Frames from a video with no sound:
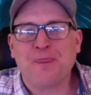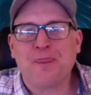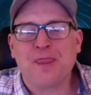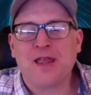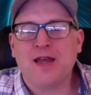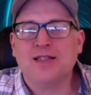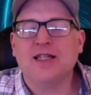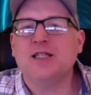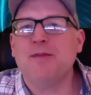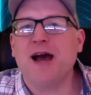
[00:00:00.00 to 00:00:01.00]
So
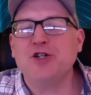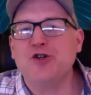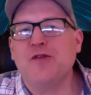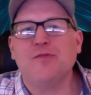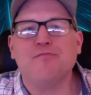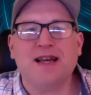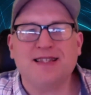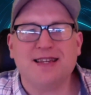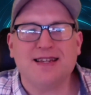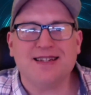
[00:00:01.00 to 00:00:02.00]
let's imagine you have a
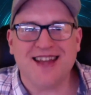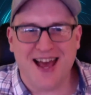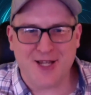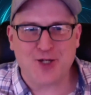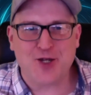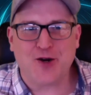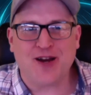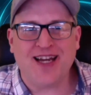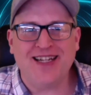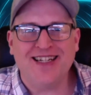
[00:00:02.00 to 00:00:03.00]
messy desk, all
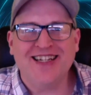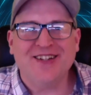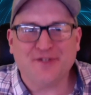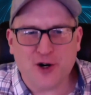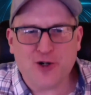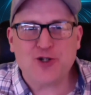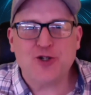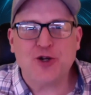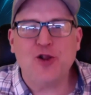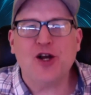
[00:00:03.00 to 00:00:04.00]
right? First,
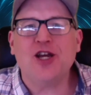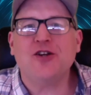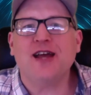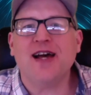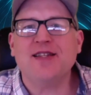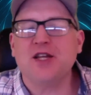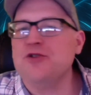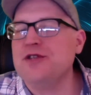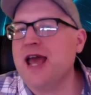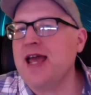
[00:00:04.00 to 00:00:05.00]
you look at your desk and you
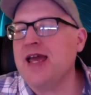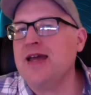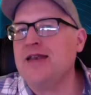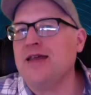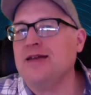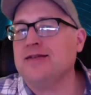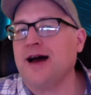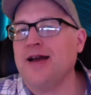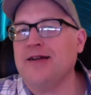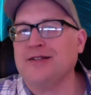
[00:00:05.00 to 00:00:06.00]
take in the
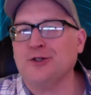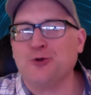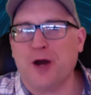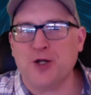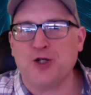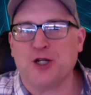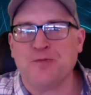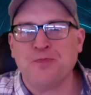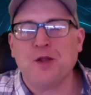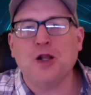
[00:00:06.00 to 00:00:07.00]
entire situation.
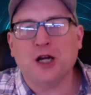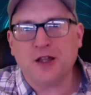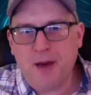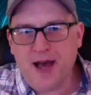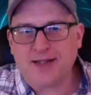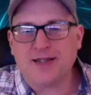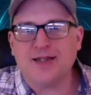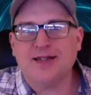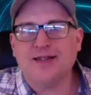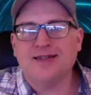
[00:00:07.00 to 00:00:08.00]
Look at the mess.
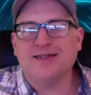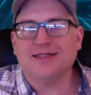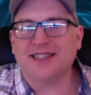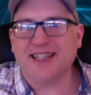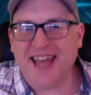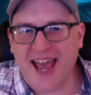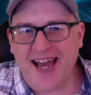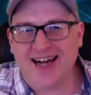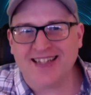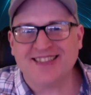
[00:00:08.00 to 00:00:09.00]
Look at the
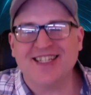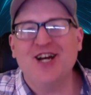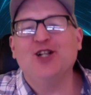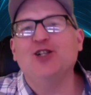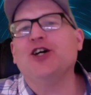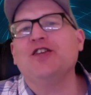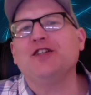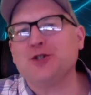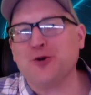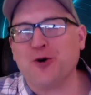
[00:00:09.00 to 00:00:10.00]
chaos. Look at the
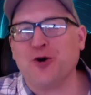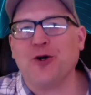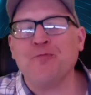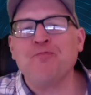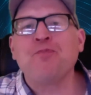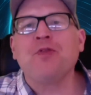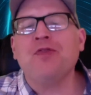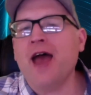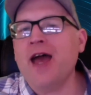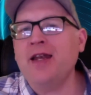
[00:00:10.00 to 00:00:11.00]
disorder.
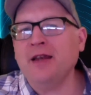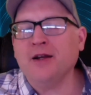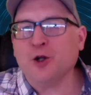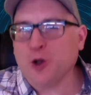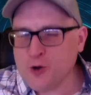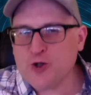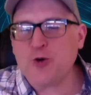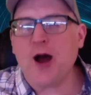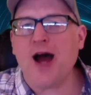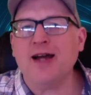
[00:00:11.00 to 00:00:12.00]
Then close your
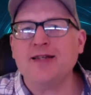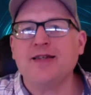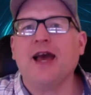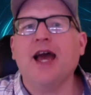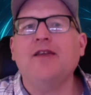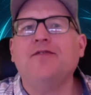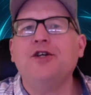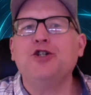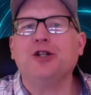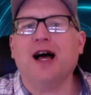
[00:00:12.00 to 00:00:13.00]
eyes and
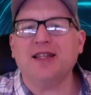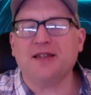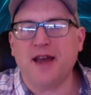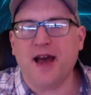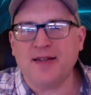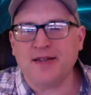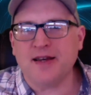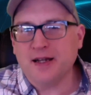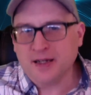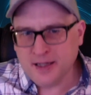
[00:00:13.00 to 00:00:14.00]
visualize the desk
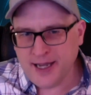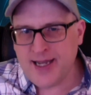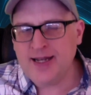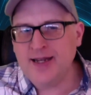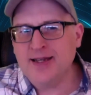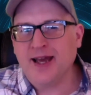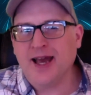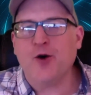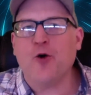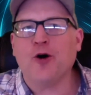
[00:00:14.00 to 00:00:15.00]
clean
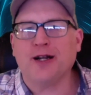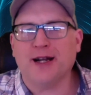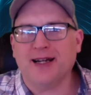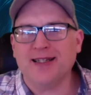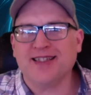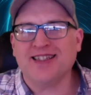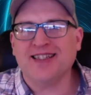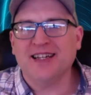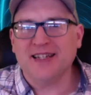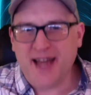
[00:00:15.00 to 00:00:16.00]
and organized.
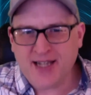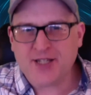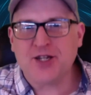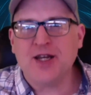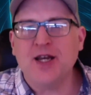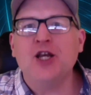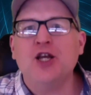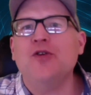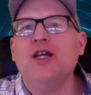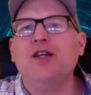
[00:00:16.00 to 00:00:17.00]
Next,
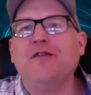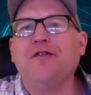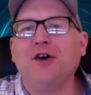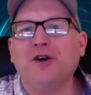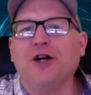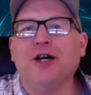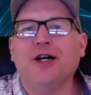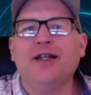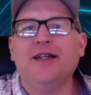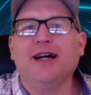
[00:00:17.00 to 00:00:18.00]
you need to feel
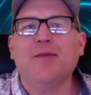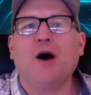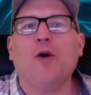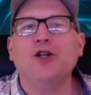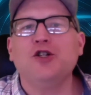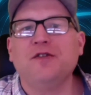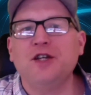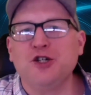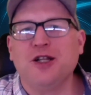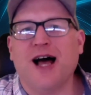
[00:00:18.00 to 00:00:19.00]
good about what you
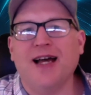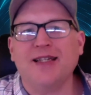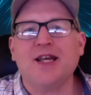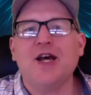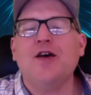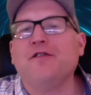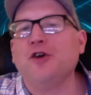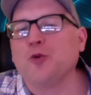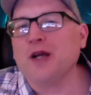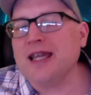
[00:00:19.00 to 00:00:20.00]
visualize.
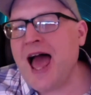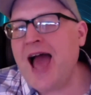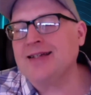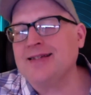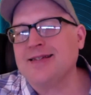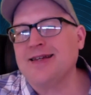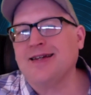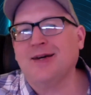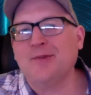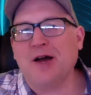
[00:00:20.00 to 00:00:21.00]
Feel relaxed
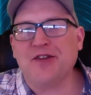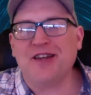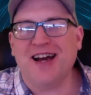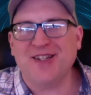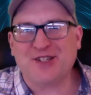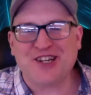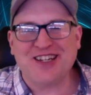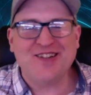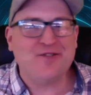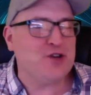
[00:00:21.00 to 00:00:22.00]
about the desk.
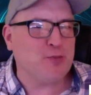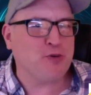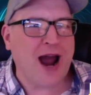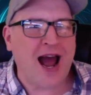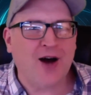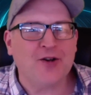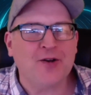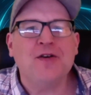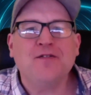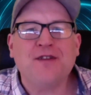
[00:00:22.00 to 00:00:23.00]
Feel proud.
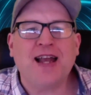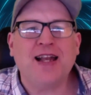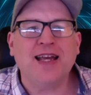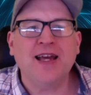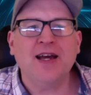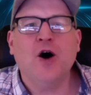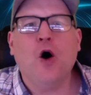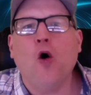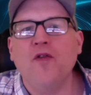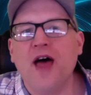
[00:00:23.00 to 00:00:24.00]
Finally,
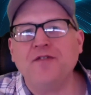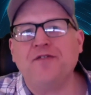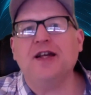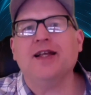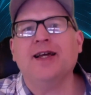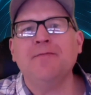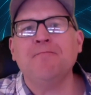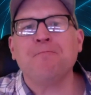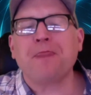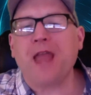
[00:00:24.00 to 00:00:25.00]
hold that feeling
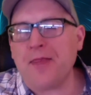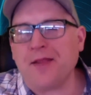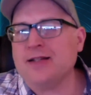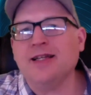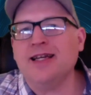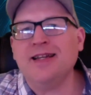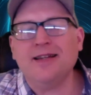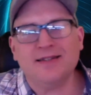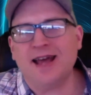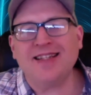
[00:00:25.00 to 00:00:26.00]
and the clean
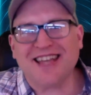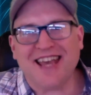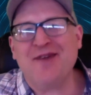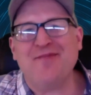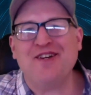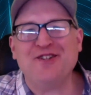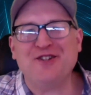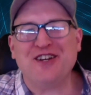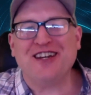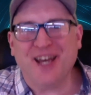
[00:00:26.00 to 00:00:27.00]
desk
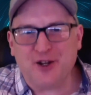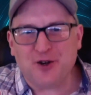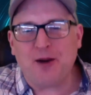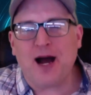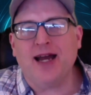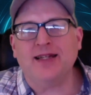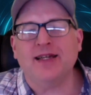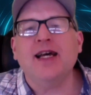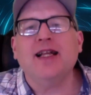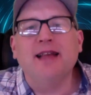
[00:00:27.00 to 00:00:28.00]
image in your mind.
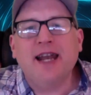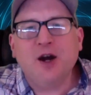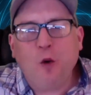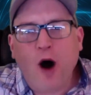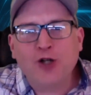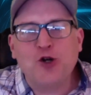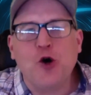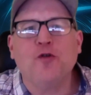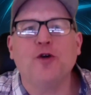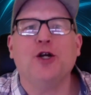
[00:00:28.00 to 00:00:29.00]
Let it wash
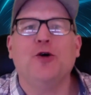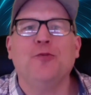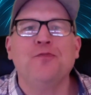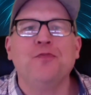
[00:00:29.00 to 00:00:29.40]
over you.